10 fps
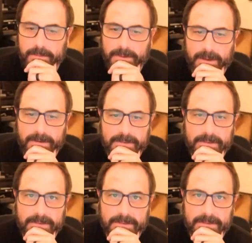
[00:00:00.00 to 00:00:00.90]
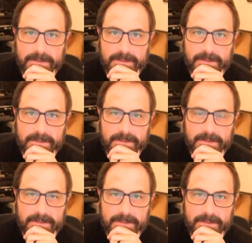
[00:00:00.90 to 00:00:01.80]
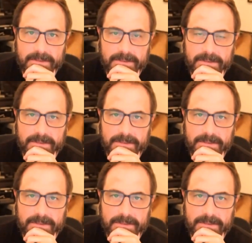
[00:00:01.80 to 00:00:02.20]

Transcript: they're all, and you know what? They're all the same